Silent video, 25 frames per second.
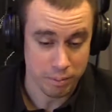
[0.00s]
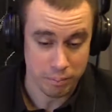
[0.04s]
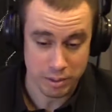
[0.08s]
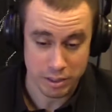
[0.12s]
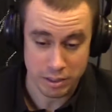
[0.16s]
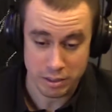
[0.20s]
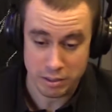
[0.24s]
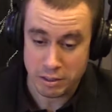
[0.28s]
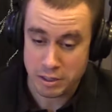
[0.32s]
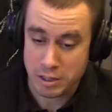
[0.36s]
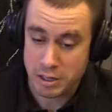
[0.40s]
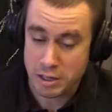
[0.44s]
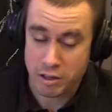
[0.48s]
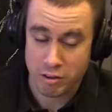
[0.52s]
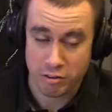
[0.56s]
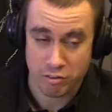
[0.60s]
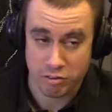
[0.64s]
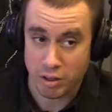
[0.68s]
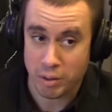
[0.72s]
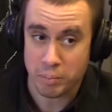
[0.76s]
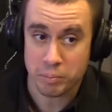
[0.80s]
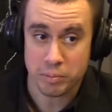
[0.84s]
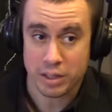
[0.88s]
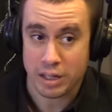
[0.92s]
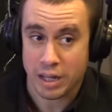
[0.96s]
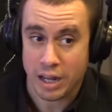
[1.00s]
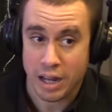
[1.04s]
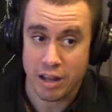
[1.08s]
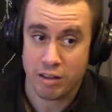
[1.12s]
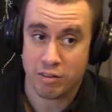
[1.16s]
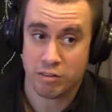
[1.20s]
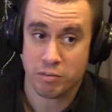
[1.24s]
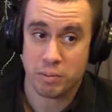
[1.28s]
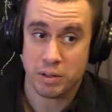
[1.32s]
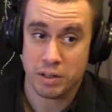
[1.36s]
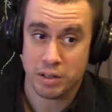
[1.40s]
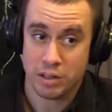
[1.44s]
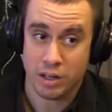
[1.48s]
I mean, something
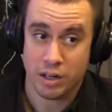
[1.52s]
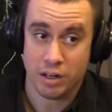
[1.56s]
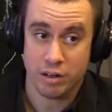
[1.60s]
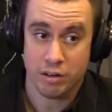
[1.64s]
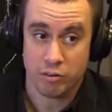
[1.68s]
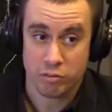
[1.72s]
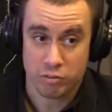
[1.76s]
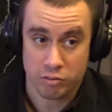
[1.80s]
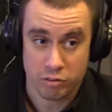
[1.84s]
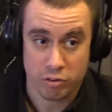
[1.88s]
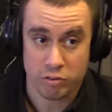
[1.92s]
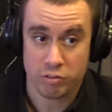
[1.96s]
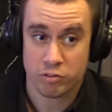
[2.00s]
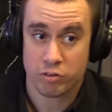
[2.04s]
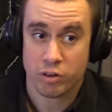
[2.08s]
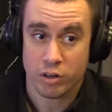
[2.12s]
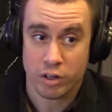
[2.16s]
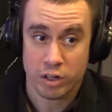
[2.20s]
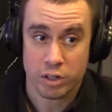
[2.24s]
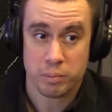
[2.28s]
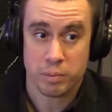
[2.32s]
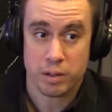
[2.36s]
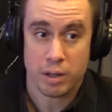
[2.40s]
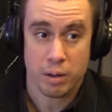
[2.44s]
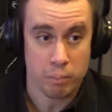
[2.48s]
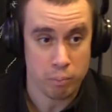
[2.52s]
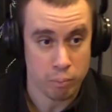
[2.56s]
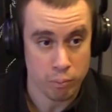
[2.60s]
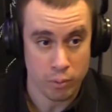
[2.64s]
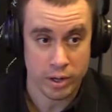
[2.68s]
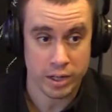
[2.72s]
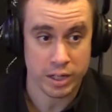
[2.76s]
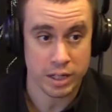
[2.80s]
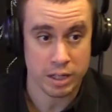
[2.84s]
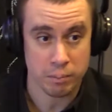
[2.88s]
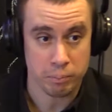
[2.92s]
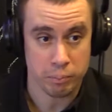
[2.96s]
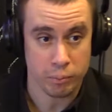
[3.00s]
has to be done. There's going to be a
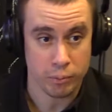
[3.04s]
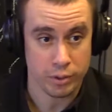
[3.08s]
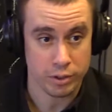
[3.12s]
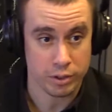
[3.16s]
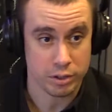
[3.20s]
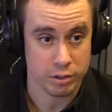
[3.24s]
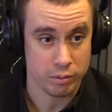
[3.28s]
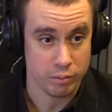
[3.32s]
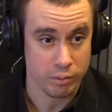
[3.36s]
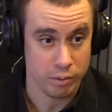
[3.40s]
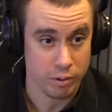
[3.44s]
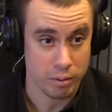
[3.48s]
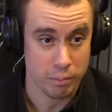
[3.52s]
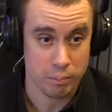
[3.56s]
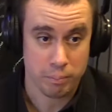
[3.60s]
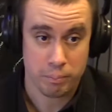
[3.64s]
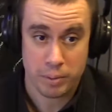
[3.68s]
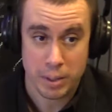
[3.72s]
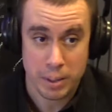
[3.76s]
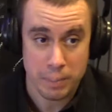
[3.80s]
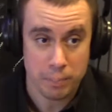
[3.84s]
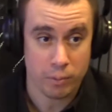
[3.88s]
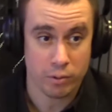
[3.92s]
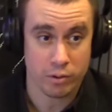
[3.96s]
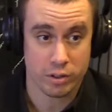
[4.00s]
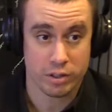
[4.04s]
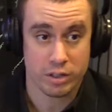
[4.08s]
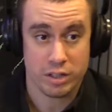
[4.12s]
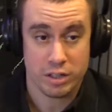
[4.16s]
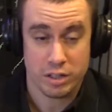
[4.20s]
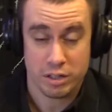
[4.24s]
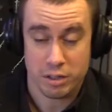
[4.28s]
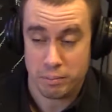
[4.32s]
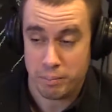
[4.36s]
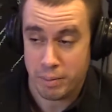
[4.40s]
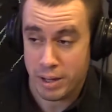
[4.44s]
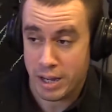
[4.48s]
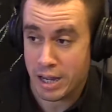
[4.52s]
breaking point though, where people are going to
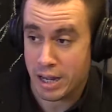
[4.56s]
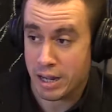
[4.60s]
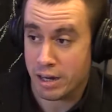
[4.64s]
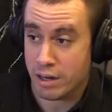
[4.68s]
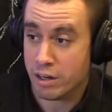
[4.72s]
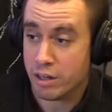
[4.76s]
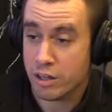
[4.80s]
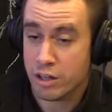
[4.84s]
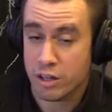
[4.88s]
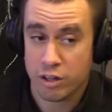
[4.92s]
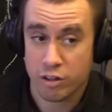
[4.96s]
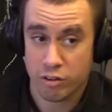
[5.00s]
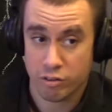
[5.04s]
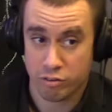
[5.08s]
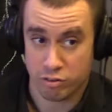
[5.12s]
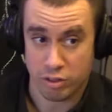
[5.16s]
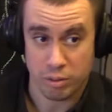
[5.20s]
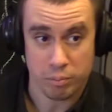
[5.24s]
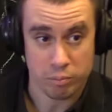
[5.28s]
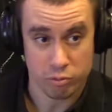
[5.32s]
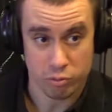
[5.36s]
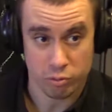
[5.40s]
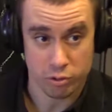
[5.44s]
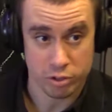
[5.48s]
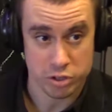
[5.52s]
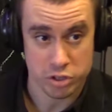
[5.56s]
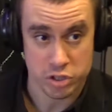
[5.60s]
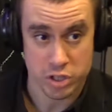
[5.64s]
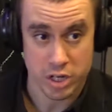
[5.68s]
demand some sort of